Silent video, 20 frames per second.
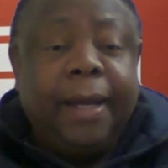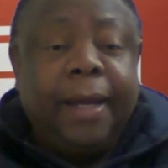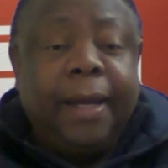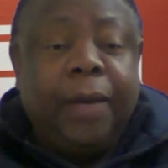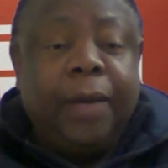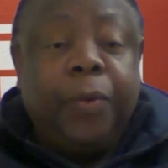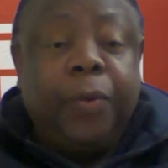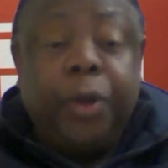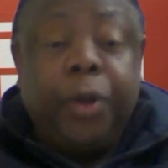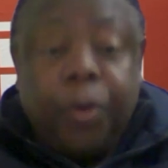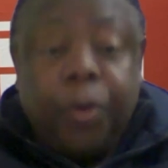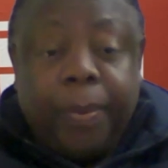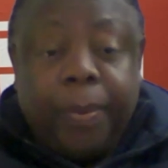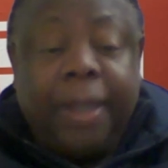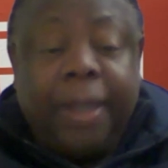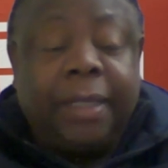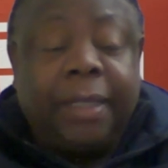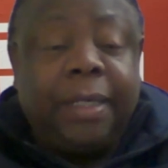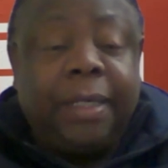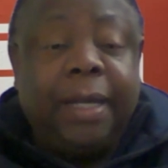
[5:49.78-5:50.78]
We know
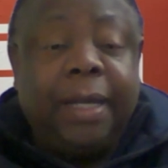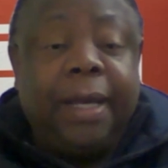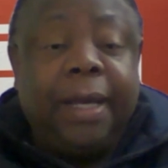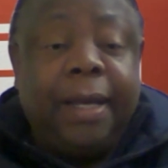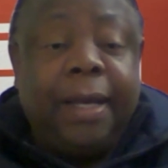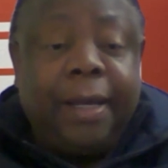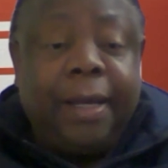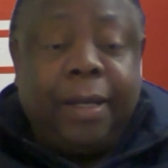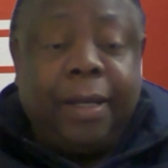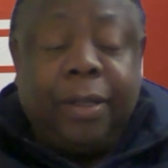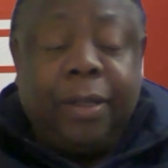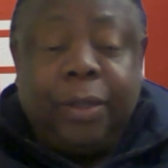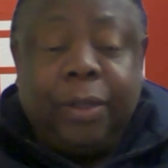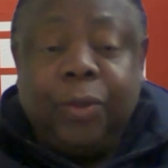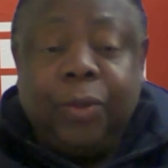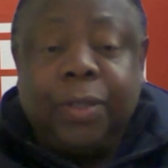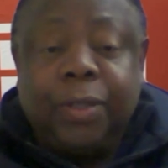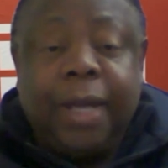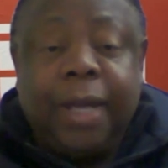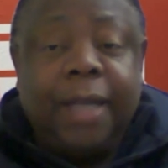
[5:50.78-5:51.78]
that
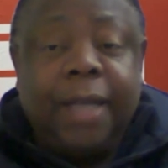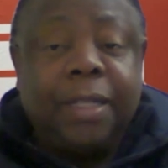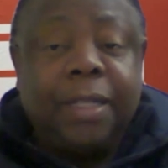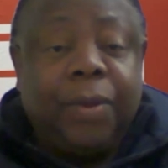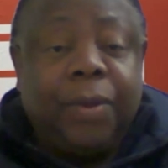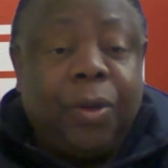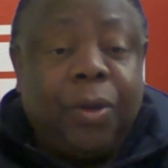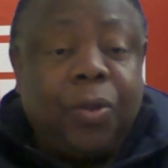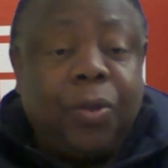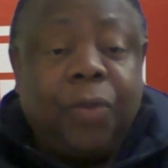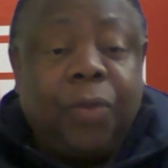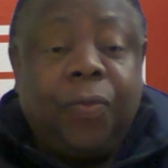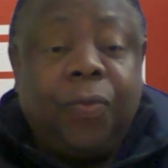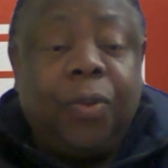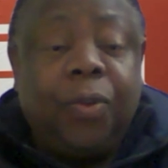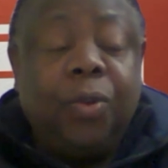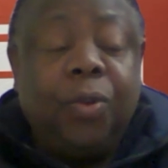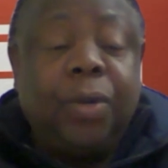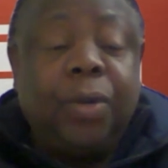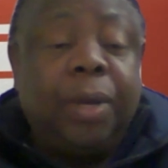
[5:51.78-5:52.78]
those guys, they were looking
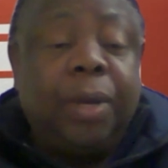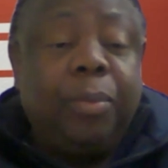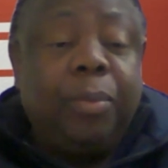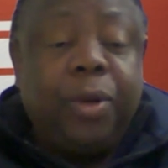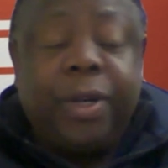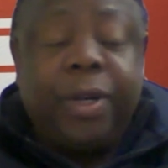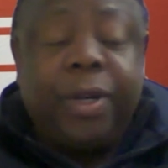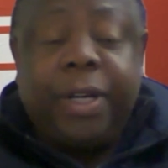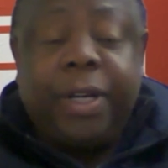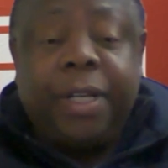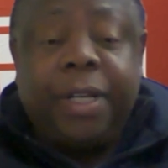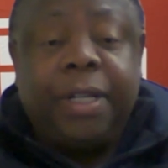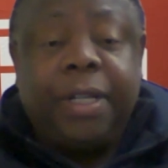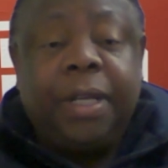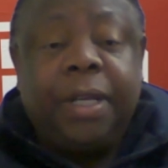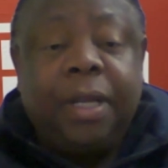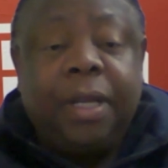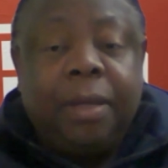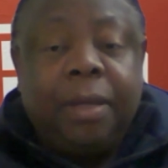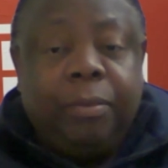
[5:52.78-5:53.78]
for Luka Modric,
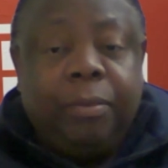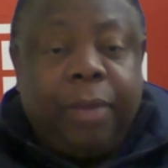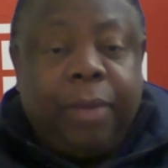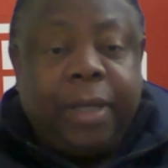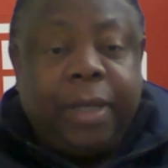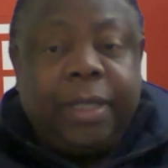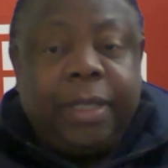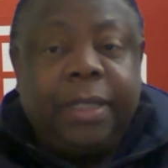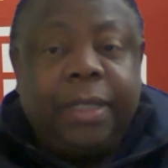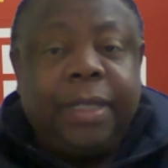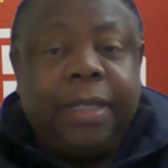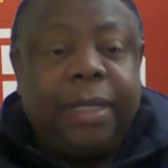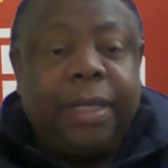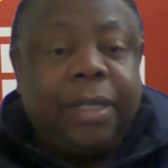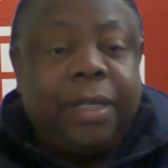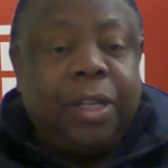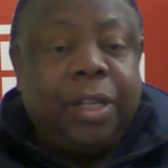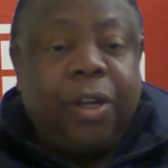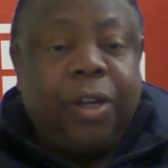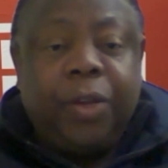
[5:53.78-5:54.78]
but he said
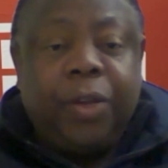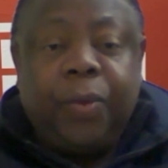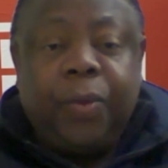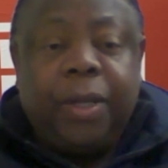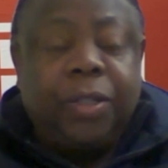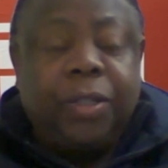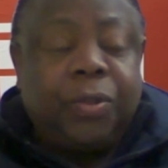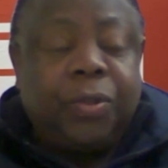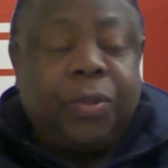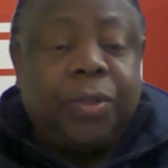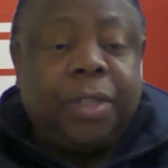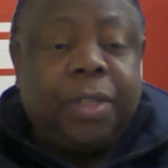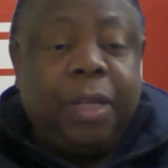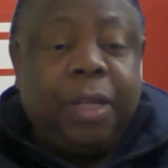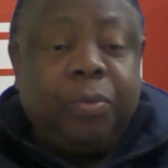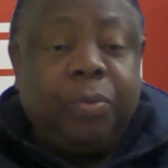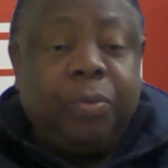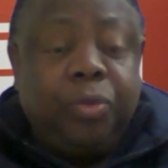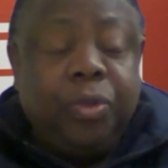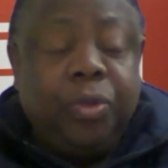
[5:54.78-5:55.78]
no, he wants to
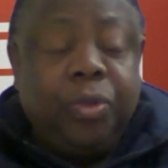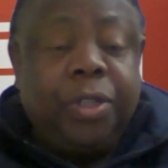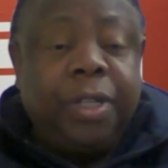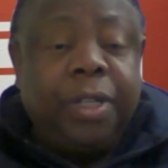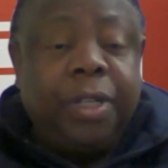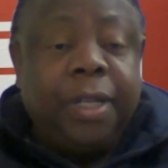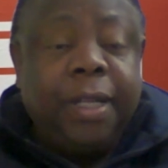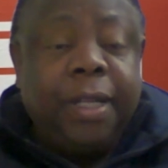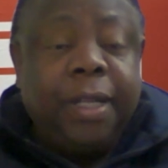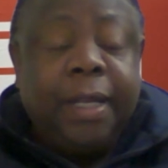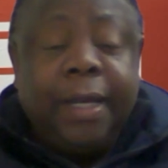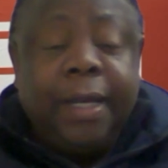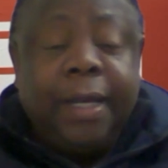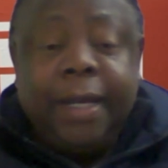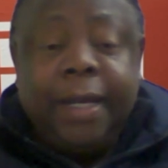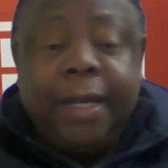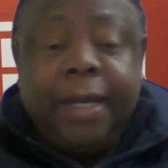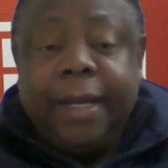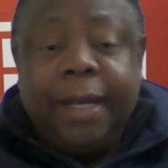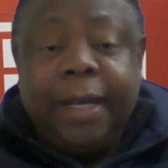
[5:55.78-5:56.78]
stay put
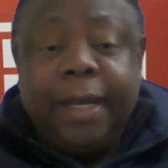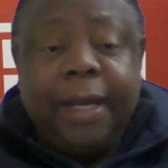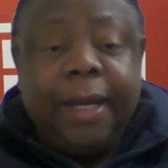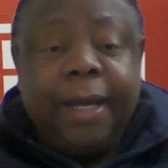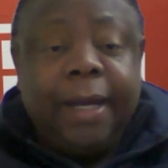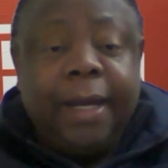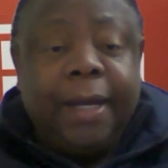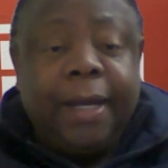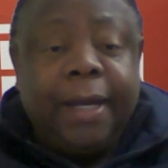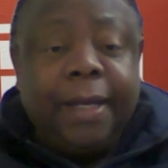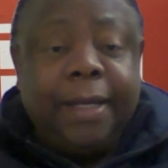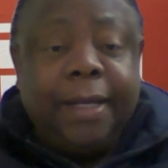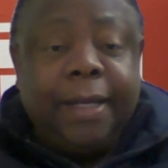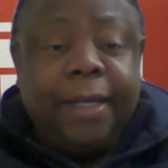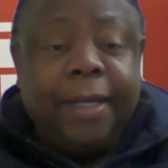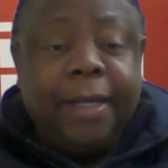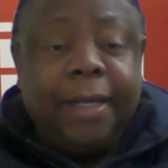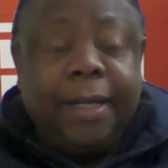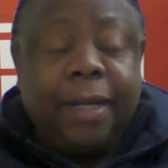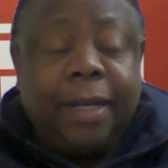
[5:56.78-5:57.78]
in
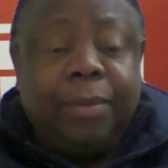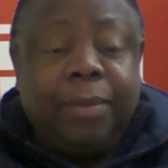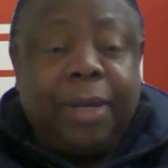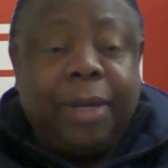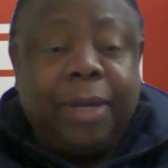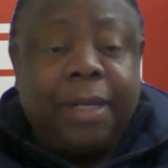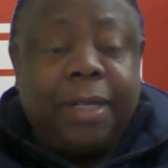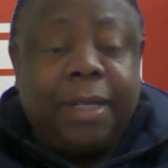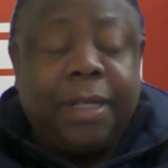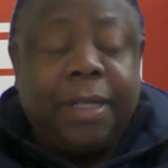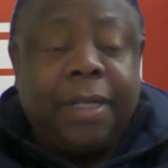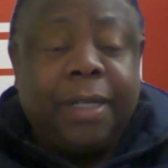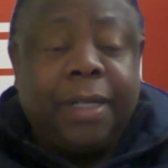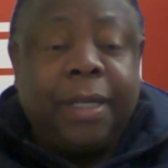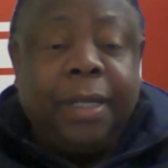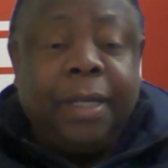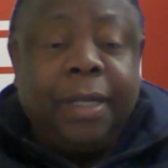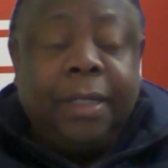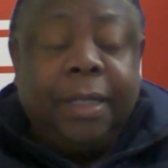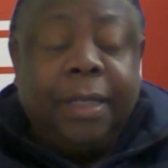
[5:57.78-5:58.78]
Real Madrid.
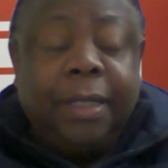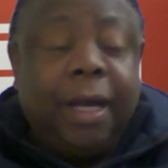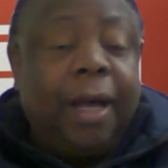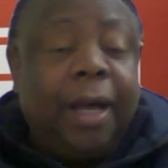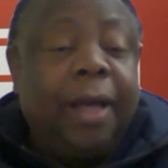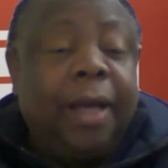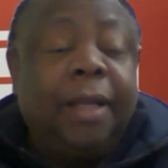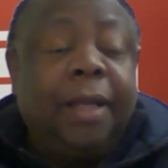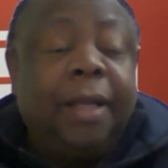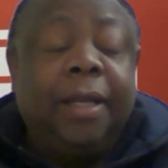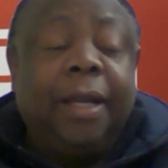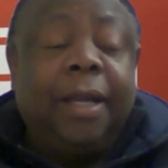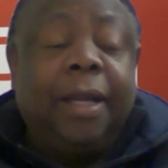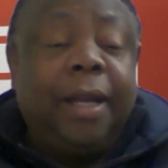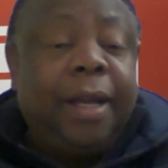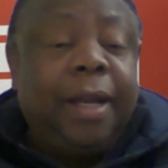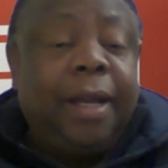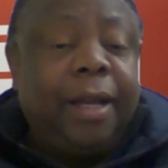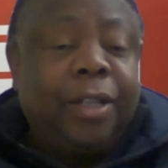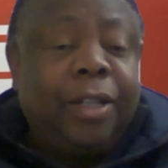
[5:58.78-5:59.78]
Yeah.
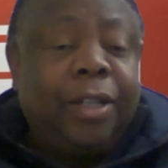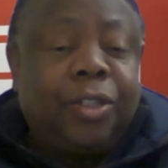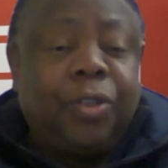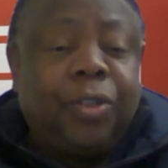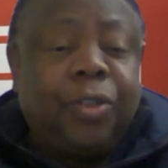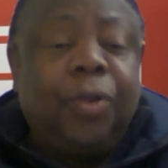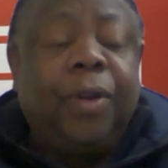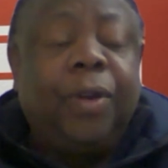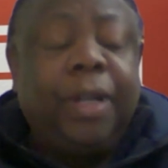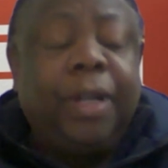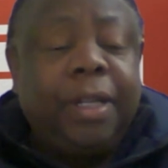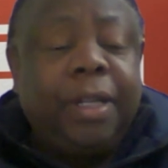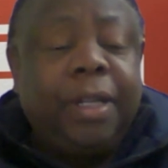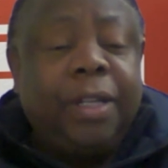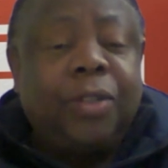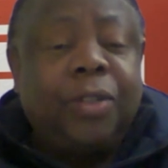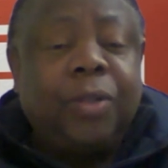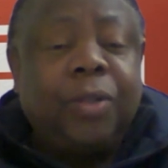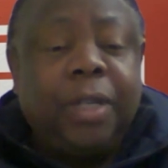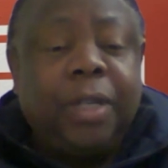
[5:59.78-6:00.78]
So
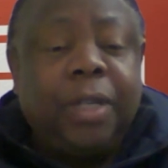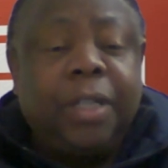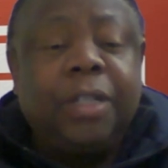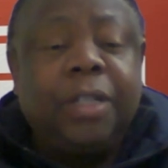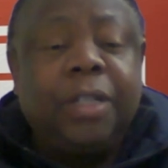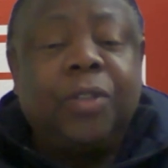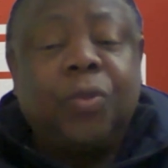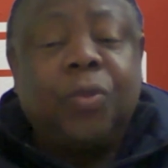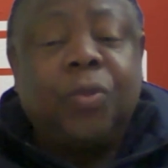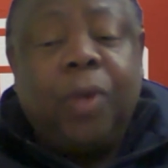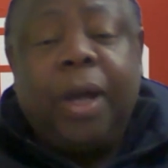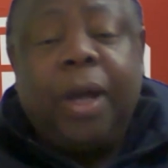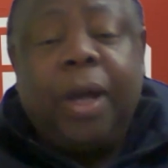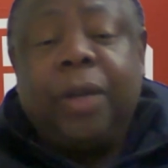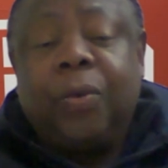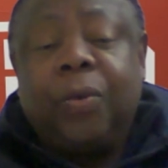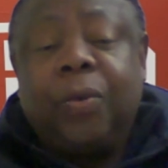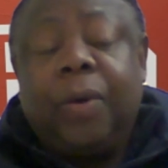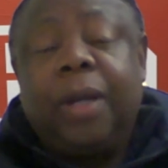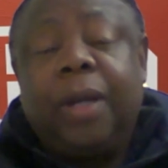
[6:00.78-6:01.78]
it is
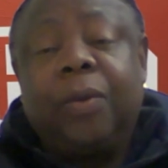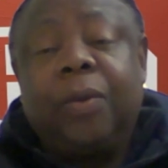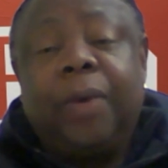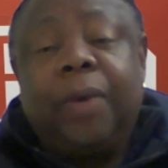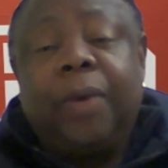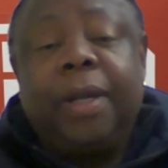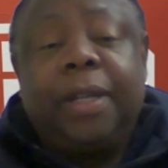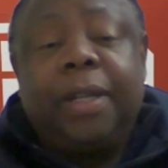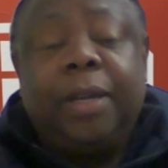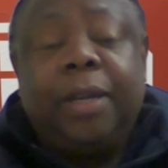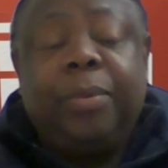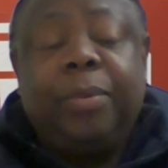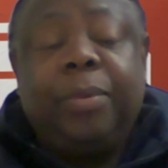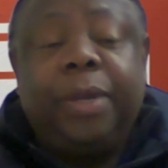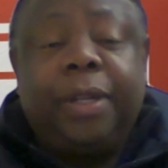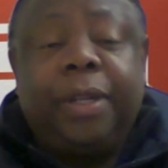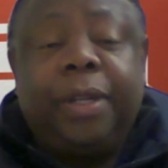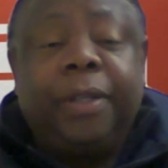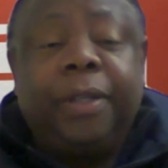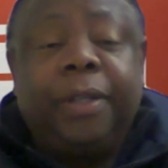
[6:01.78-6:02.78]
quite
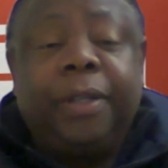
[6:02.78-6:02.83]
happening.